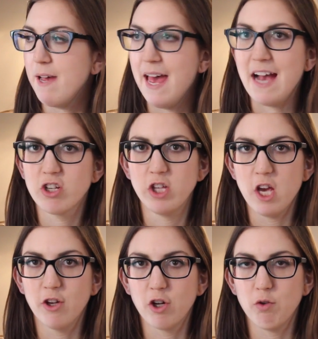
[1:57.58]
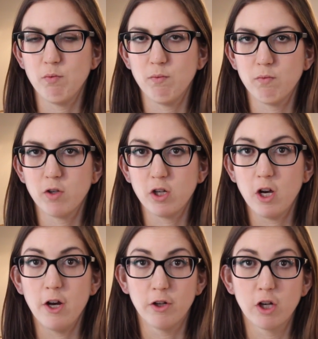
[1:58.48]
but actually on
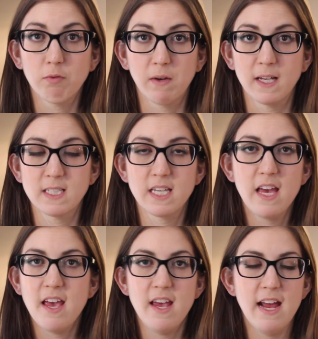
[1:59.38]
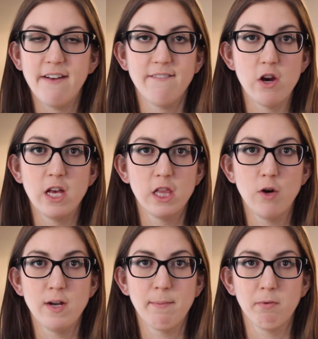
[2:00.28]
Goodreads, it had a very
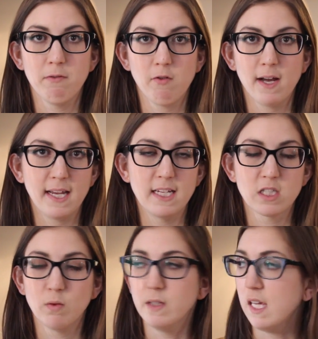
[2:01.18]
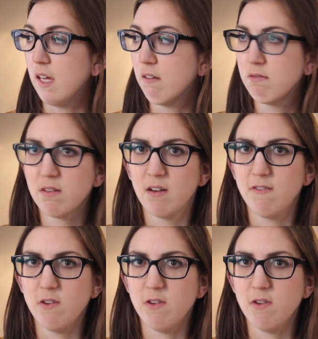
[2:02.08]
low number of ratings, only a